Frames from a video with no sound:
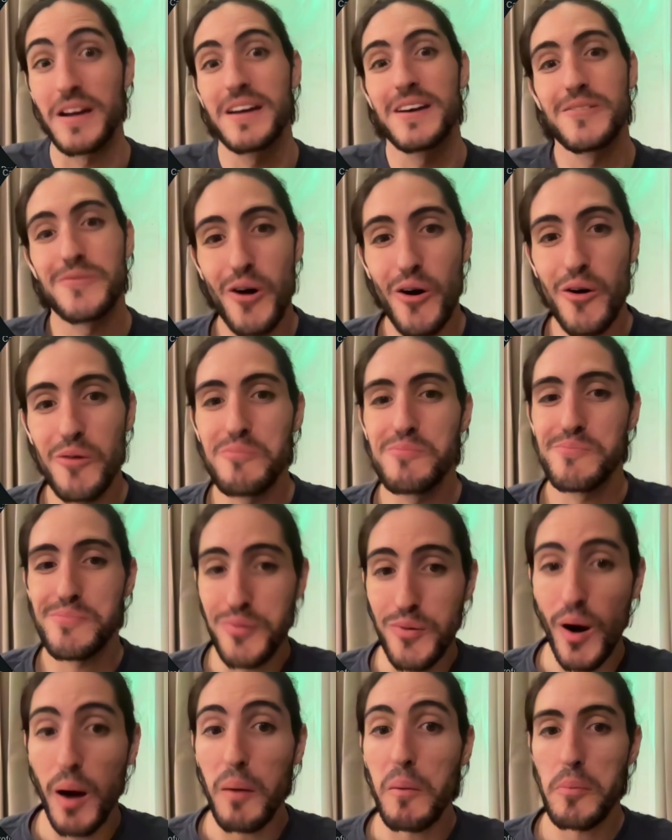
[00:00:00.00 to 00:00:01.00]
Well,
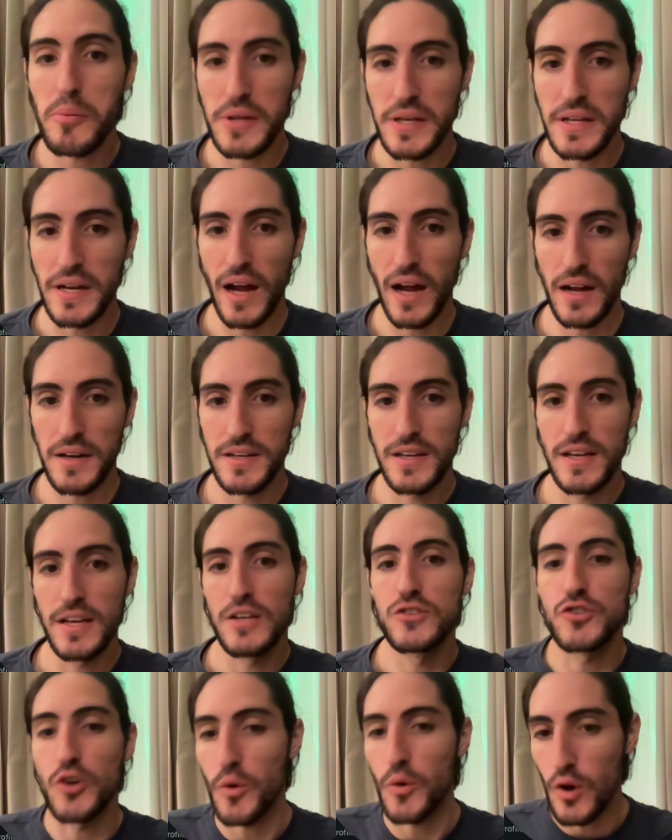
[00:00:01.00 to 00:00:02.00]
probably not.
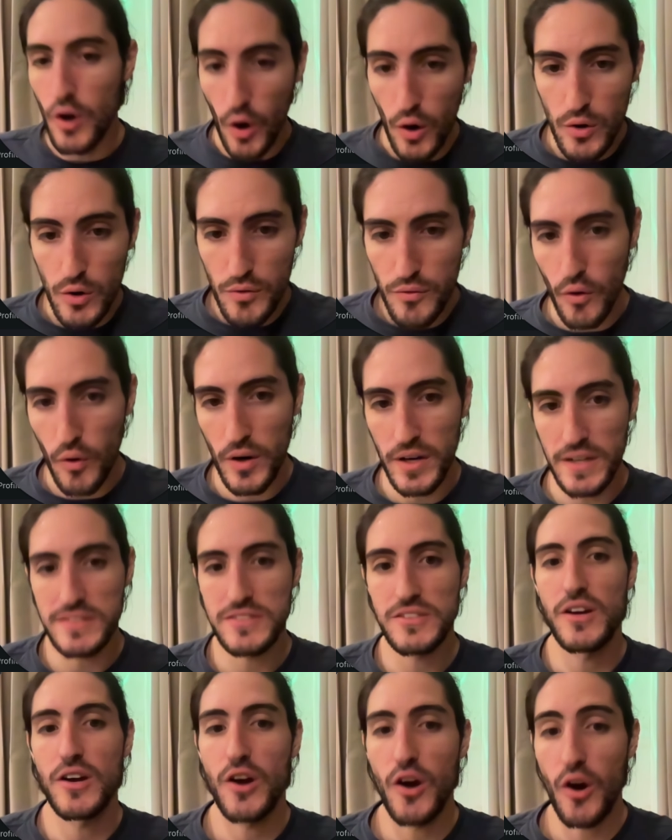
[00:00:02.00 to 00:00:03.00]
So go to voice,
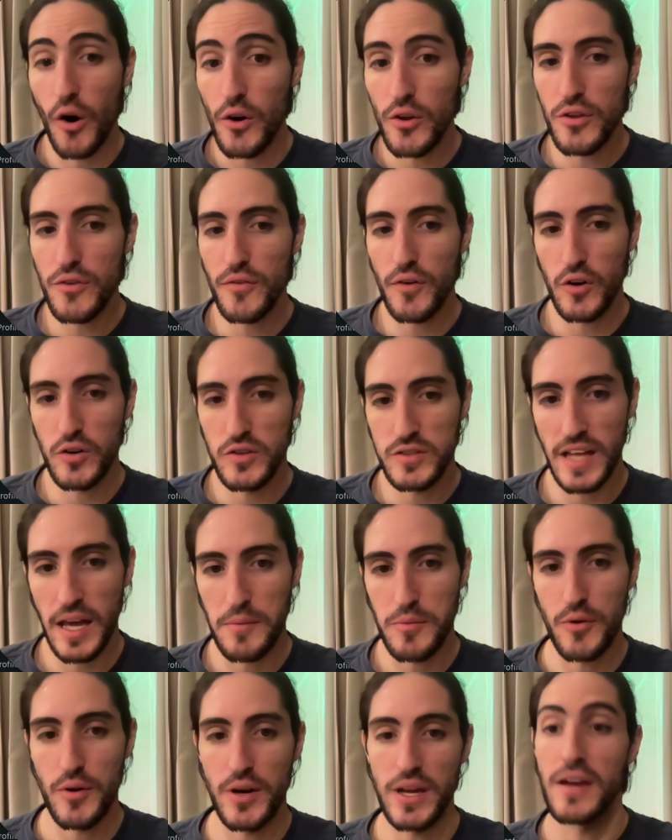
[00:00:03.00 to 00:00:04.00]
go to the voice
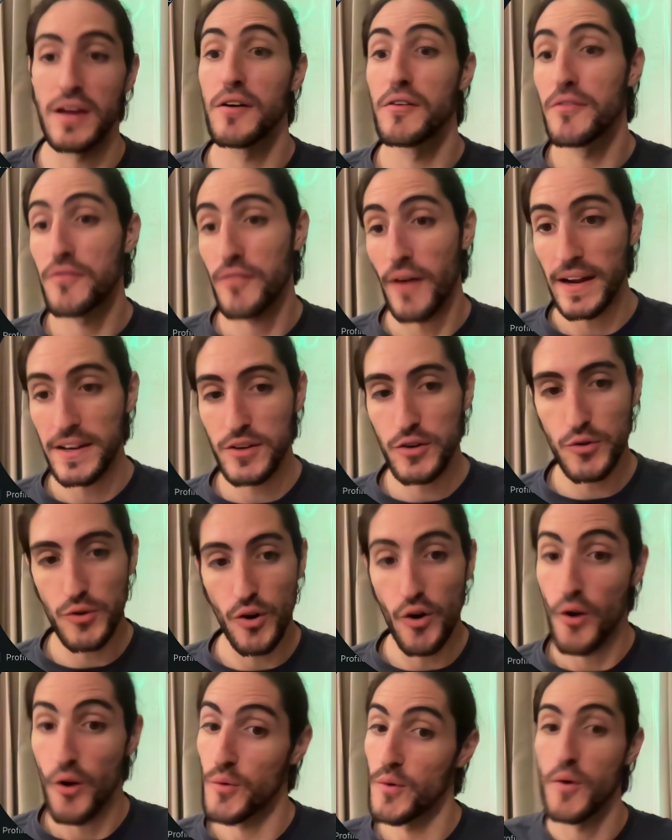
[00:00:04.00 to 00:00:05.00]
library, find your
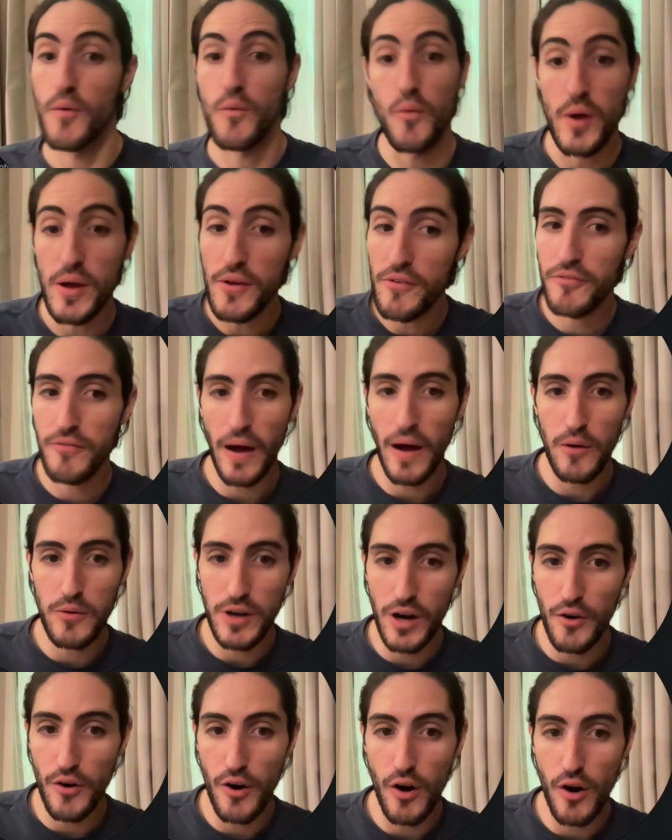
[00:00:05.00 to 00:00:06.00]
own. We've found
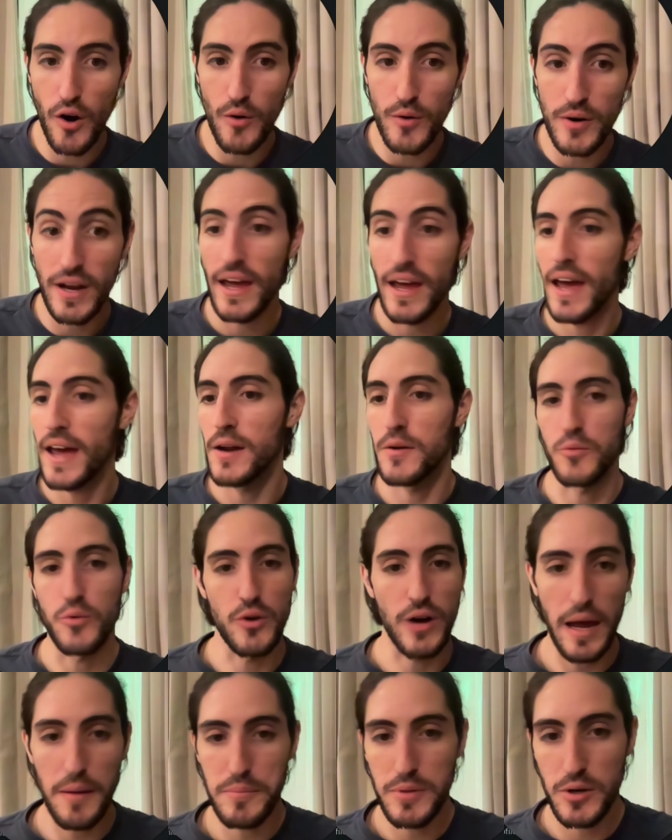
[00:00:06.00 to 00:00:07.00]
our own, and we're
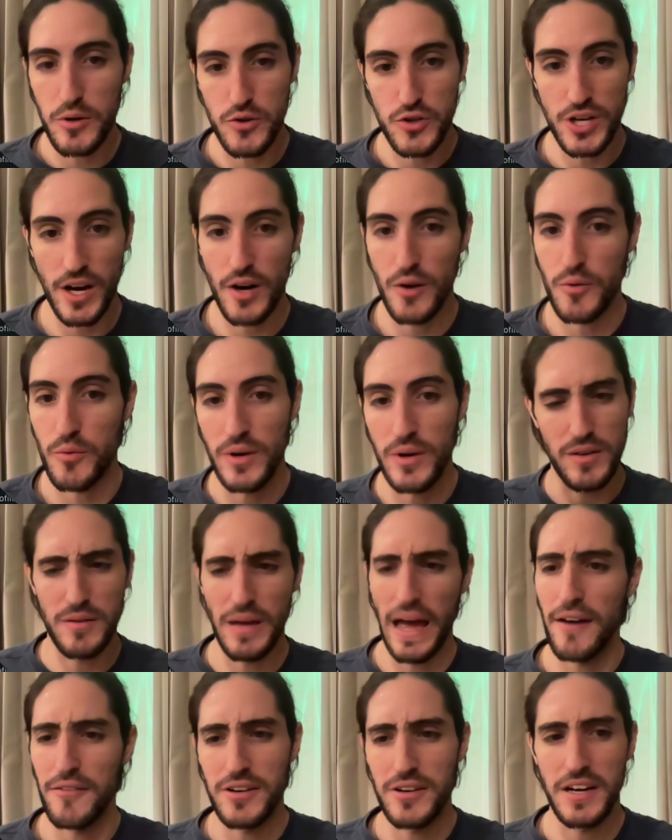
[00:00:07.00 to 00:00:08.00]
happy to share. We
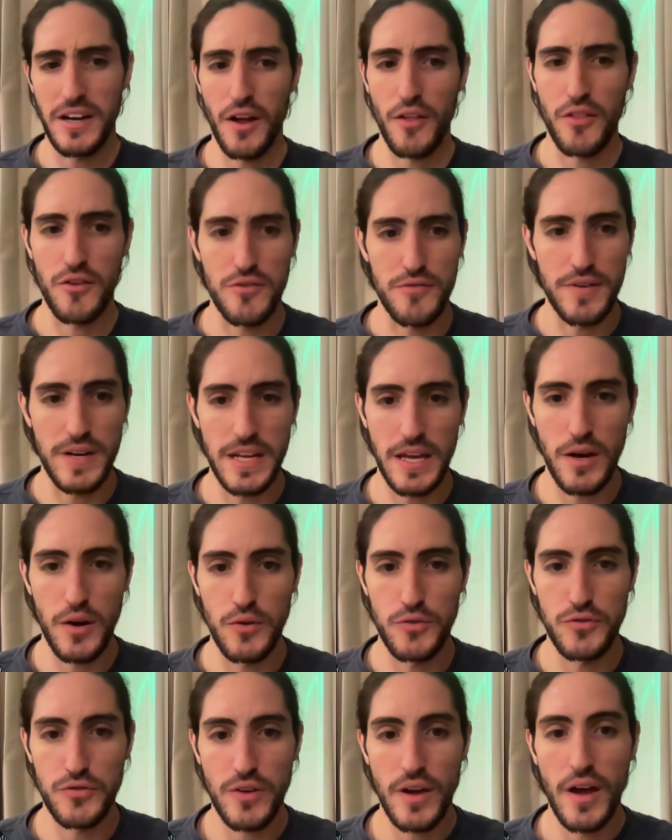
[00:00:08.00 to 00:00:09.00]
have it in other videos.